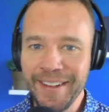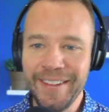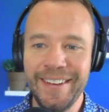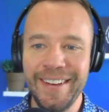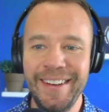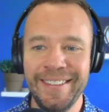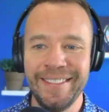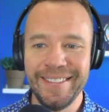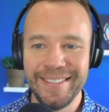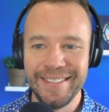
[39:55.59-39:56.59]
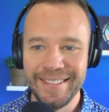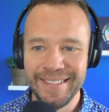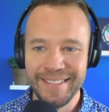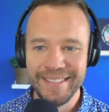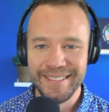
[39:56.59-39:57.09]
I
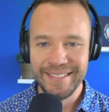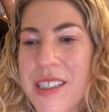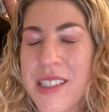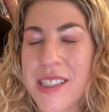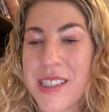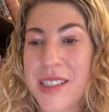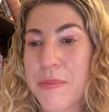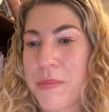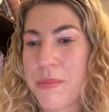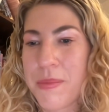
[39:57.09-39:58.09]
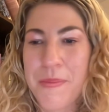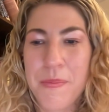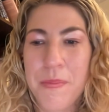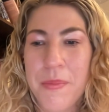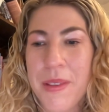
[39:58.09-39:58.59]
know it's
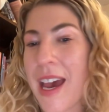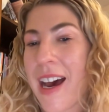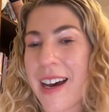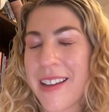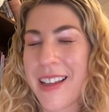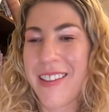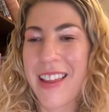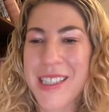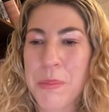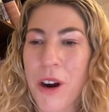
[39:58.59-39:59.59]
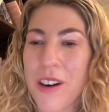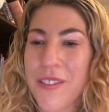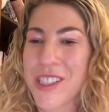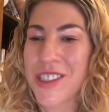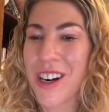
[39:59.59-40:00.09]
yeah, that's part of
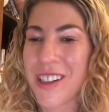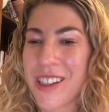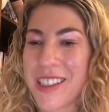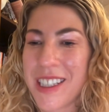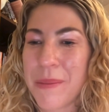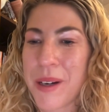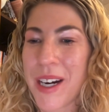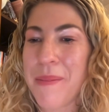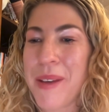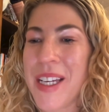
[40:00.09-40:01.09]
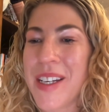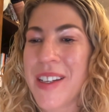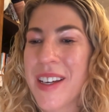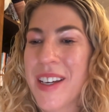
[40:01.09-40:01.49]
astrology, but I mean,